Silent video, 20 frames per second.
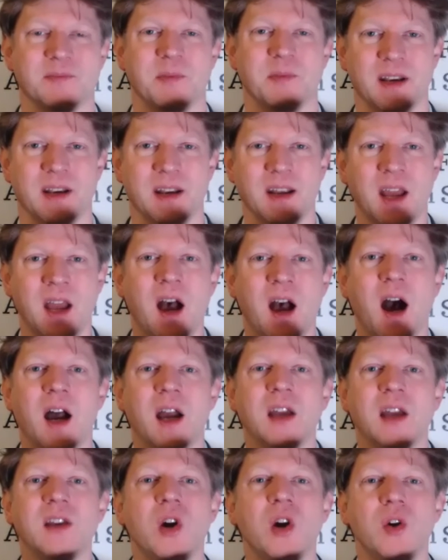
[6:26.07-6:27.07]
But
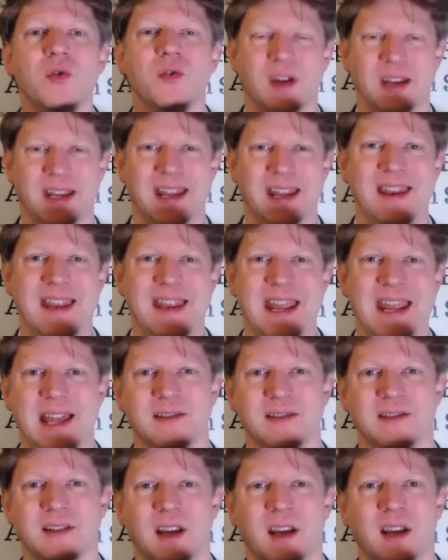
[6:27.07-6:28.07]
I know that in the
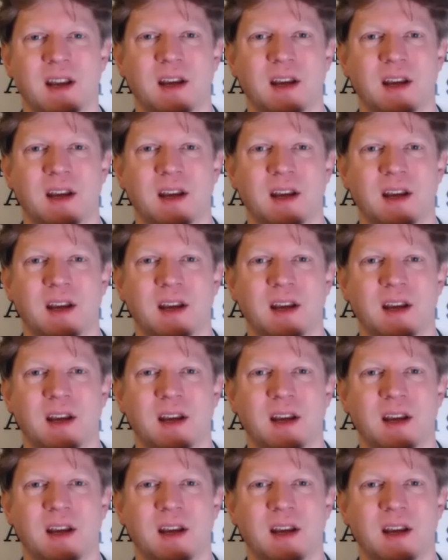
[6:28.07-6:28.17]
end,